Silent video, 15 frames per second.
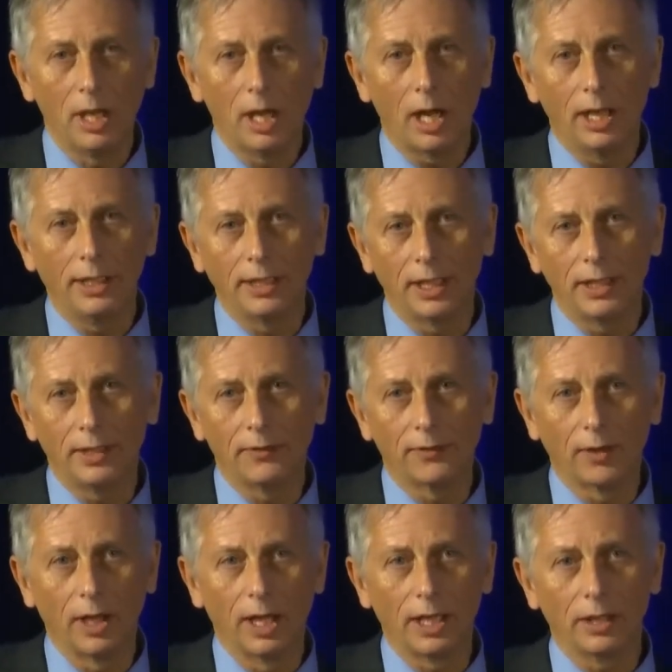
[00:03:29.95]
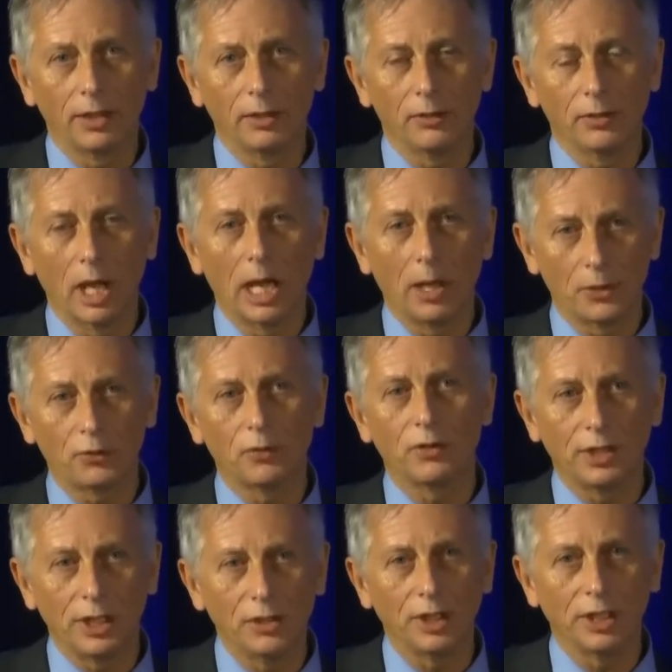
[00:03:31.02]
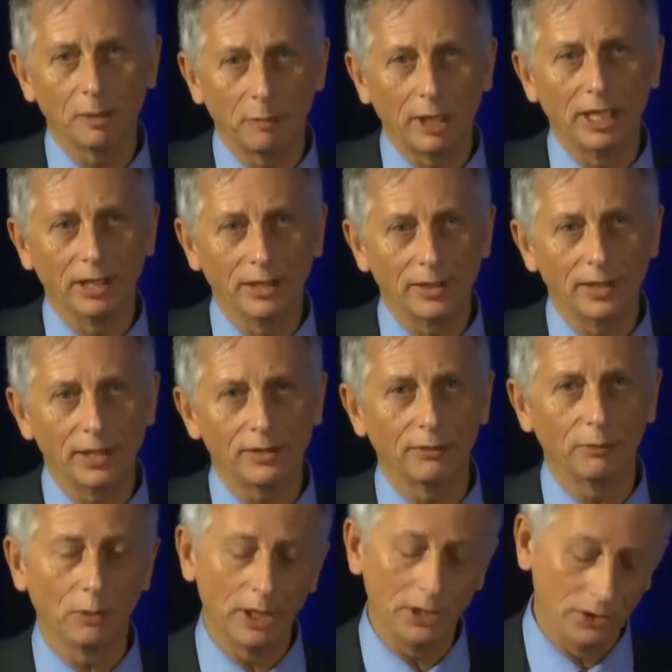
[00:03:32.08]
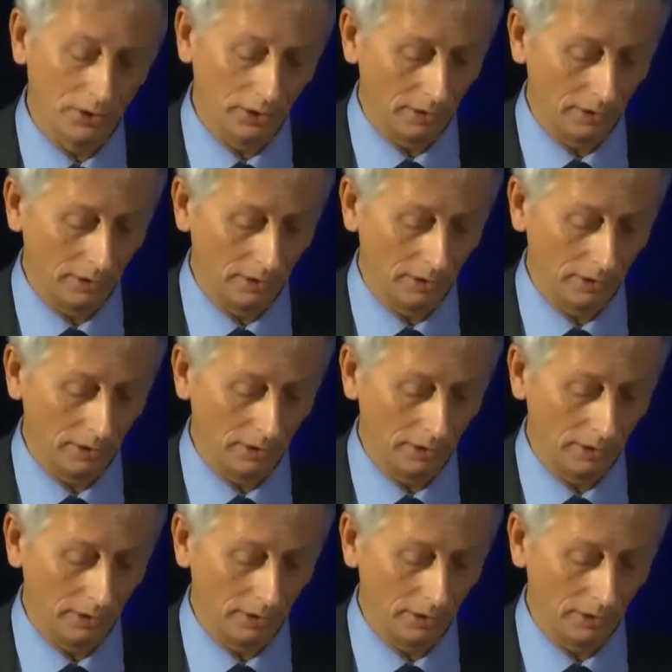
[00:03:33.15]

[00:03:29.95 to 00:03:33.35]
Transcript: identifying our strategic dependencies, of which